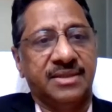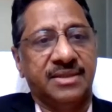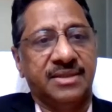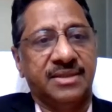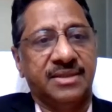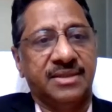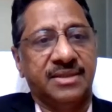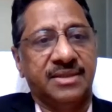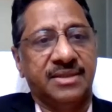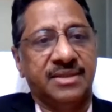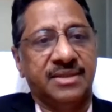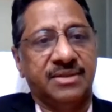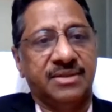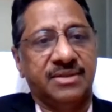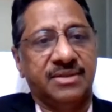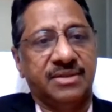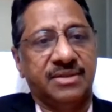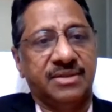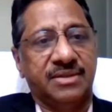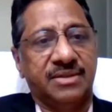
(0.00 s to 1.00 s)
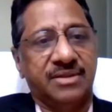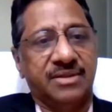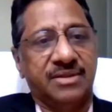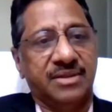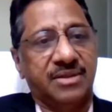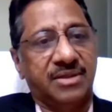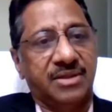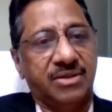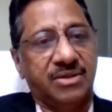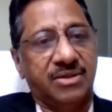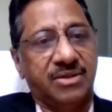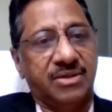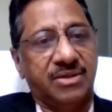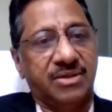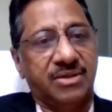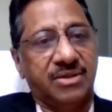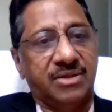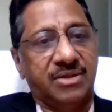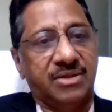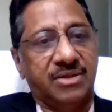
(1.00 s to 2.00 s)
of this patching over to the V
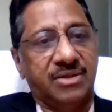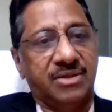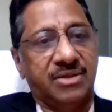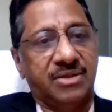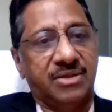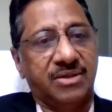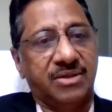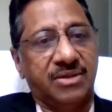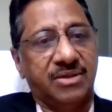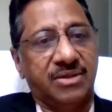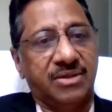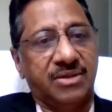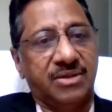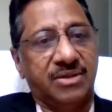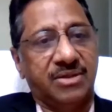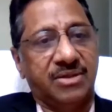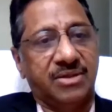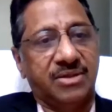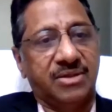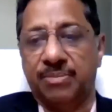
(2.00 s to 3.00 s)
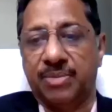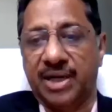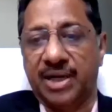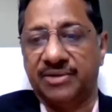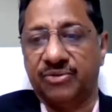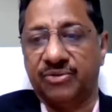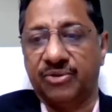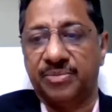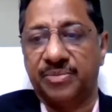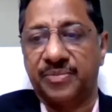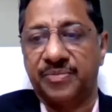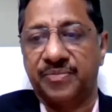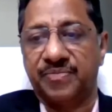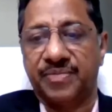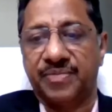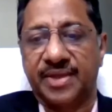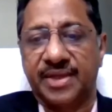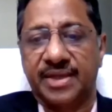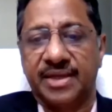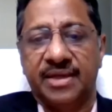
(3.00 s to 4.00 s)
three platform. Now, let
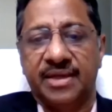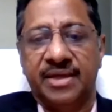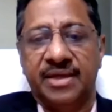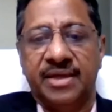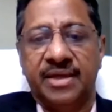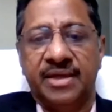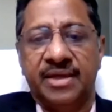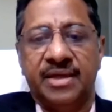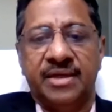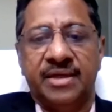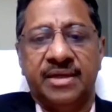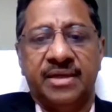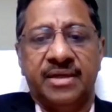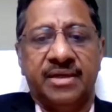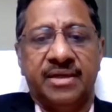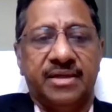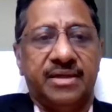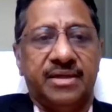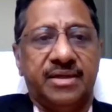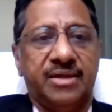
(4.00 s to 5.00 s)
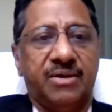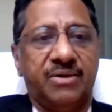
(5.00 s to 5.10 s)
us come to the topic.